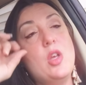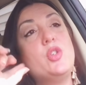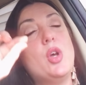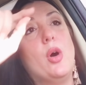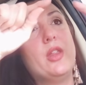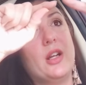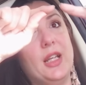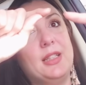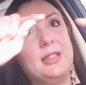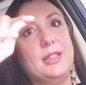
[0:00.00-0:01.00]
So there
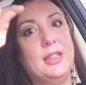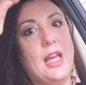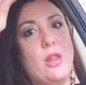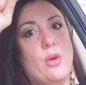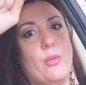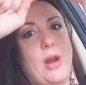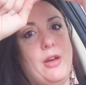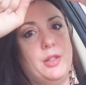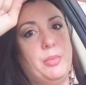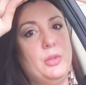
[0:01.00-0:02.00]
is still yellow
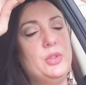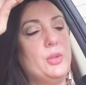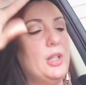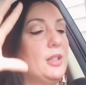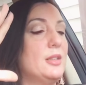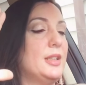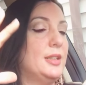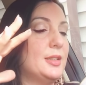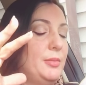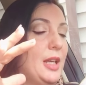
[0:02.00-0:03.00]
around the blue squares
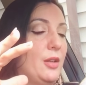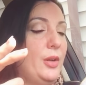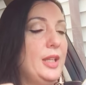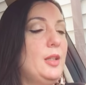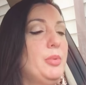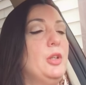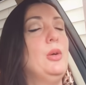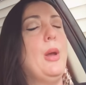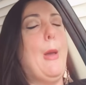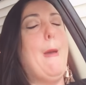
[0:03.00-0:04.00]
and some yellow in the blue.